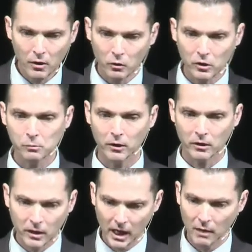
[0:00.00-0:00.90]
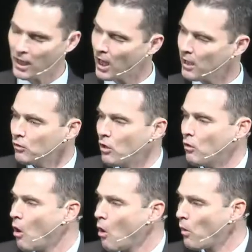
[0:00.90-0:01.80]
of the Holy Spirit came, and I don't know
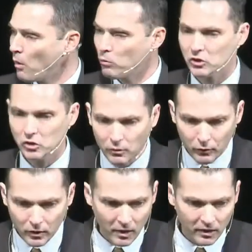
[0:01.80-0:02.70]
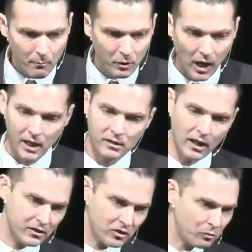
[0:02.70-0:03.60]
what was different about that, but
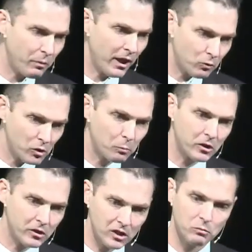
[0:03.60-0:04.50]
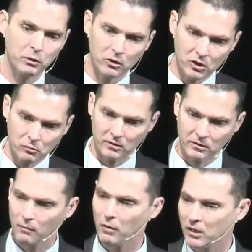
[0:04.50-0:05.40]
I suspect it was because that speaker had spent
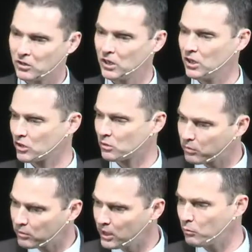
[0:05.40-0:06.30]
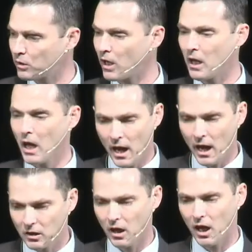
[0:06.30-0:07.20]
time on his knees just pleading with God,
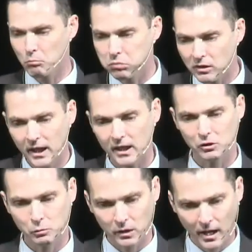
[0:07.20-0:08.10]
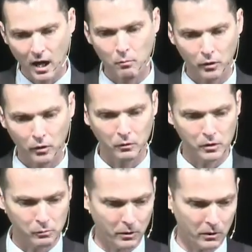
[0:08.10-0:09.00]
and God blessed with an outpouring of the Holy
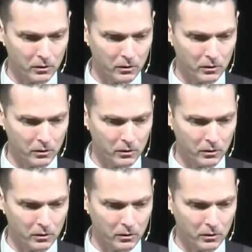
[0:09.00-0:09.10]
Spirit.